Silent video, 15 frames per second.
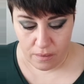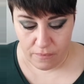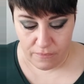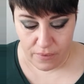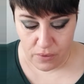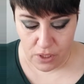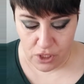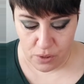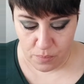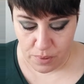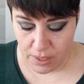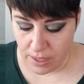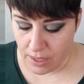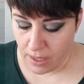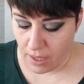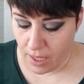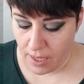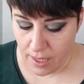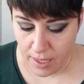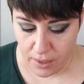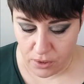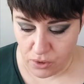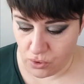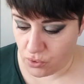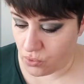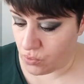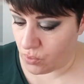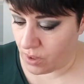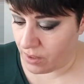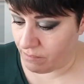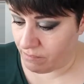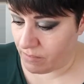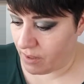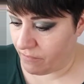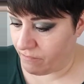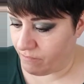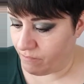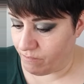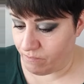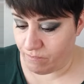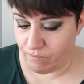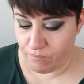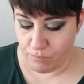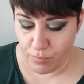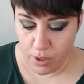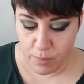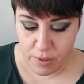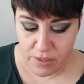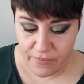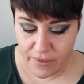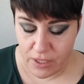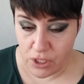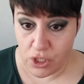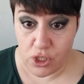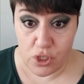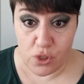foundation playing, I had to, it pretty much vanished.